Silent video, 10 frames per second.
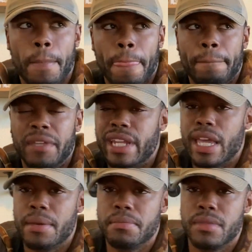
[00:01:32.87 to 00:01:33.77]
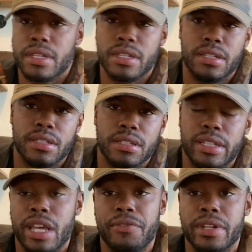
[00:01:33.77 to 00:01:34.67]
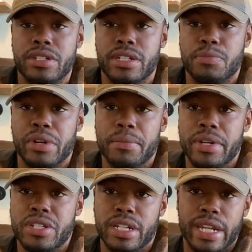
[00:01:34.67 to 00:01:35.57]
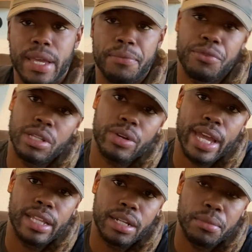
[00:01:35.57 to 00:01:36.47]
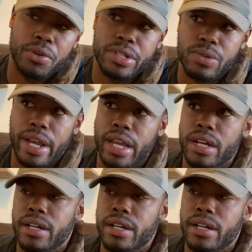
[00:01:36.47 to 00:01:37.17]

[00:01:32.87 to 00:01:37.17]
the definition is pretty much in the name for locality boas, right?